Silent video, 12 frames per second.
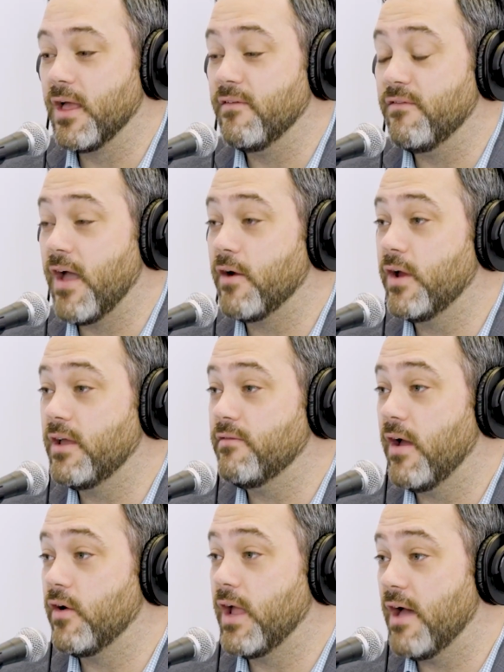Very,
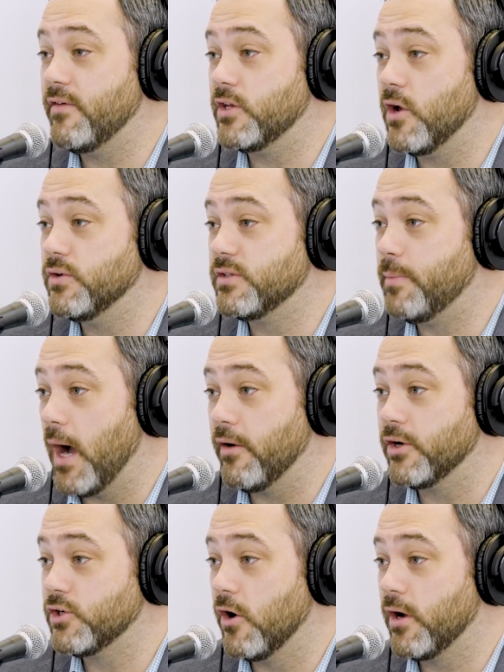very heavy dose of
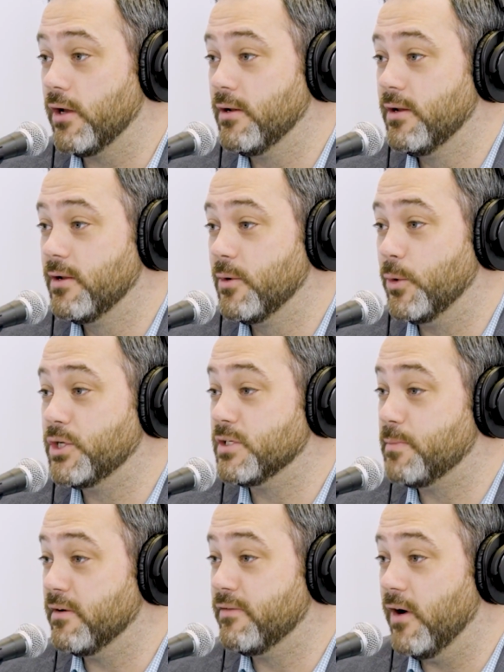pirate jargon, which has
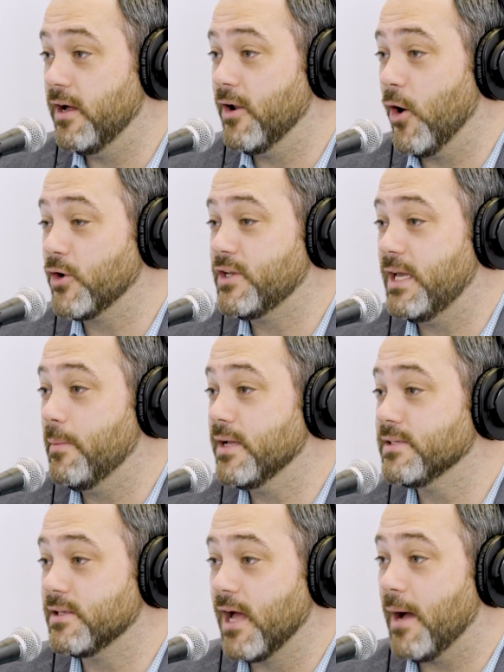been fun. Our team
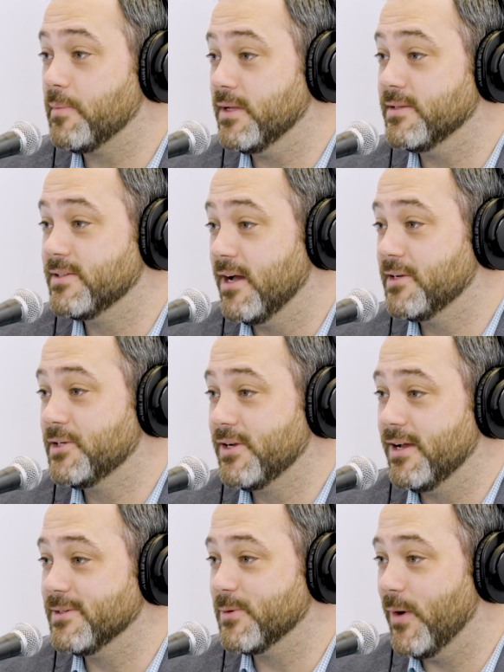has adopted such
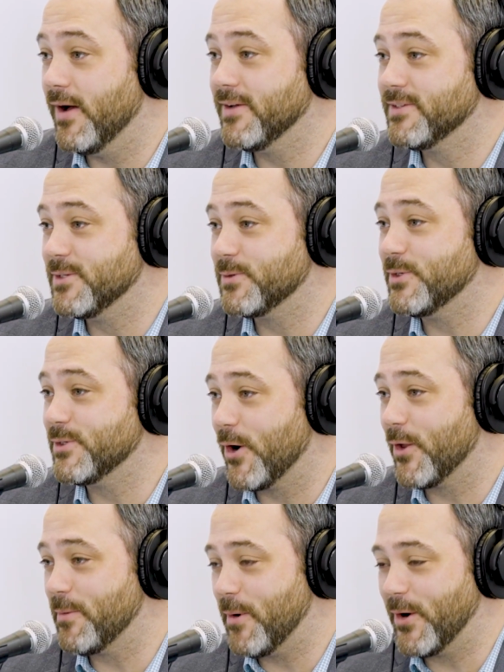as well since we
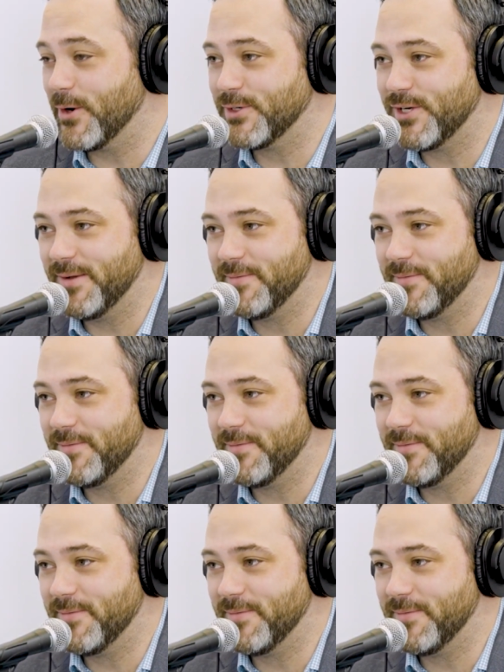started the partnership.